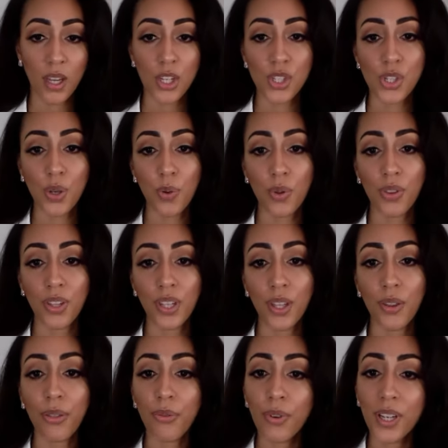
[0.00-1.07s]
So
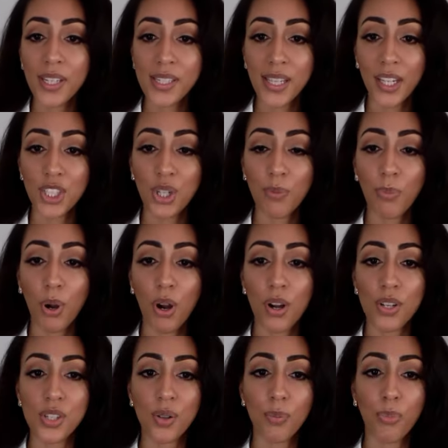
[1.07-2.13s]
the 3 and 10 year
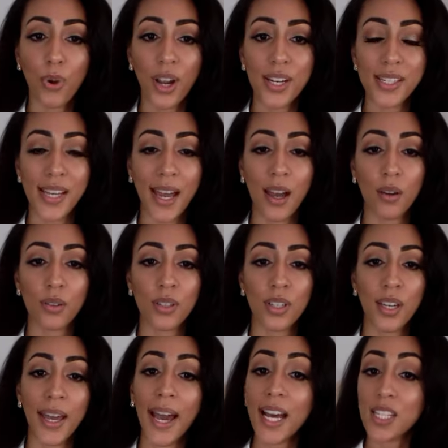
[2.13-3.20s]
bars break down
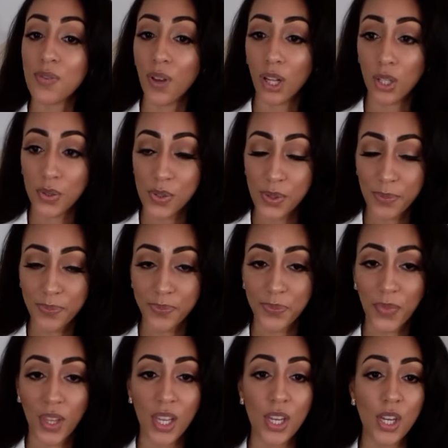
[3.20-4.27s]
as follows.
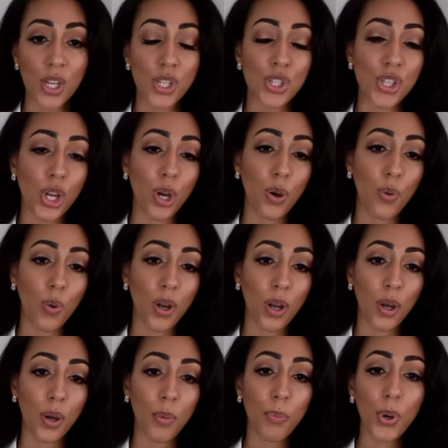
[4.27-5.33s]
So
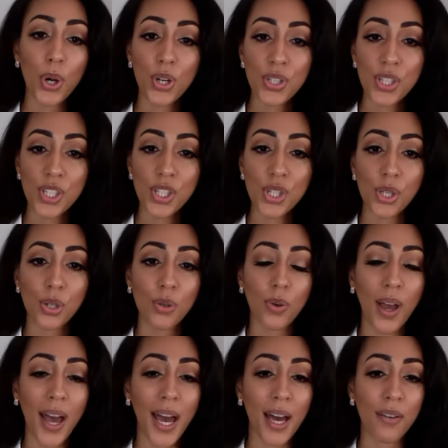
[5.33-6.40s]
persons who
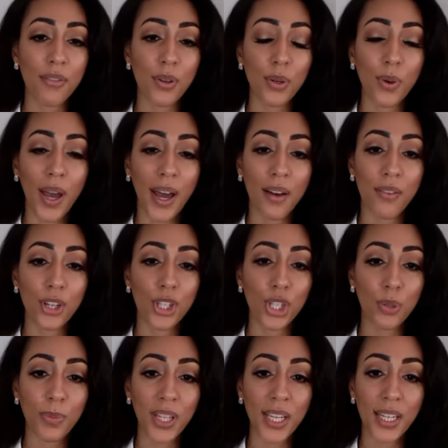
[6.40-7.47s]
have
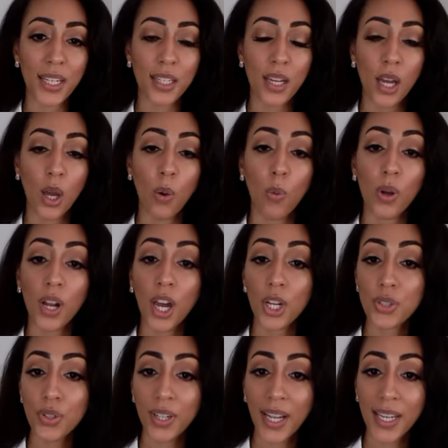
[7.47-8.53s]
accumulated
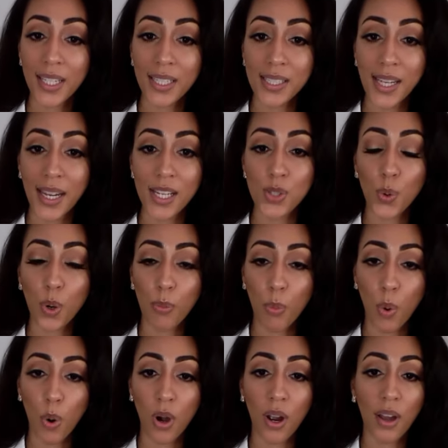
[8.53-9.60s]
180 days or
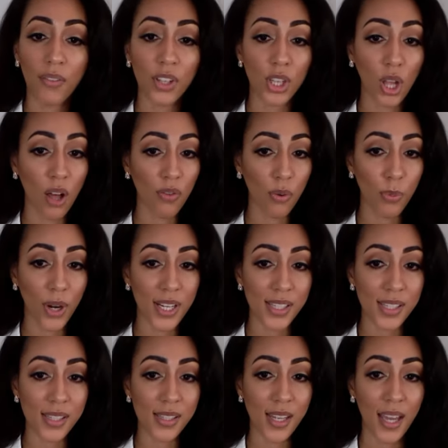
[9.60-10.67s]
more of unlawful
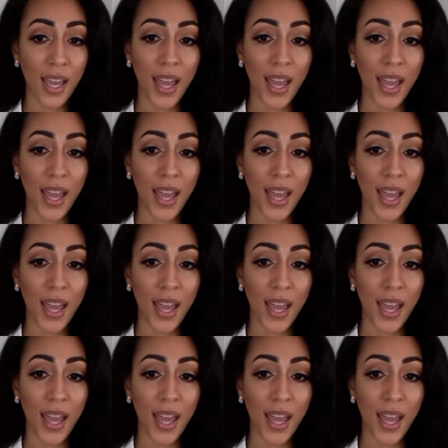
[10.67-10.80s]
presence